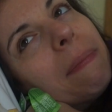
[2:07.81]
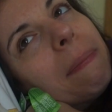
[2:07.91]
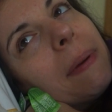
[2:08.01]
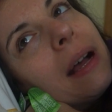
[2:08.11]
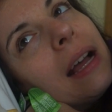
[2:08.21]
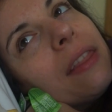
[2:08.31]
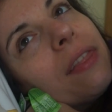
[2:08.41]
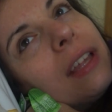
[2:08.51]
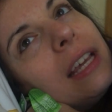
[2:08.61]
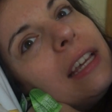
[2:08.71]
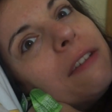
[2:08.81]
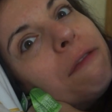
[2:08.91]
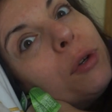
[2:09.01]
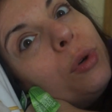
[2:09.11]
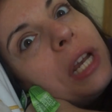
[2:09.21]
But the
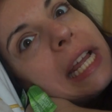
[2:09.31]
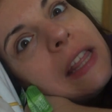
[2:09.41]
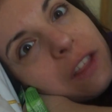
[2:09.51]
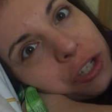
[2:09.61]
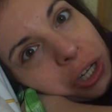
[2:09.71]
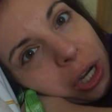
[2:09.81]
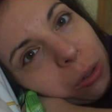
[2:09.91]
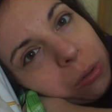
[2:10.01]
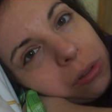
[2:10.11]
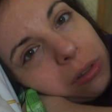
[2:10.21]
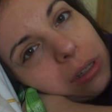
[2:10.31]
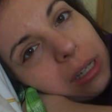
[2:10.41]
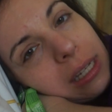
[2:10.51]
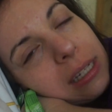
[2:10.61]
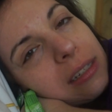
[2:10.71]
food in the show
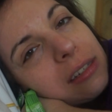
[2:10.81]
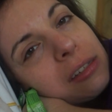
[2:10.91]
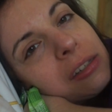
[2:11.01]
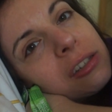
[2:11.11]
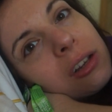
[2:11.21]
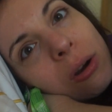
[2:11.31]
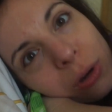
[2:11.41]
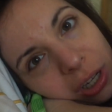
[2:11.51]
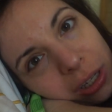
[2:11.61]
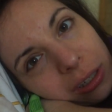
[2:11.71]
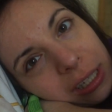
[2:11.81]
is so good.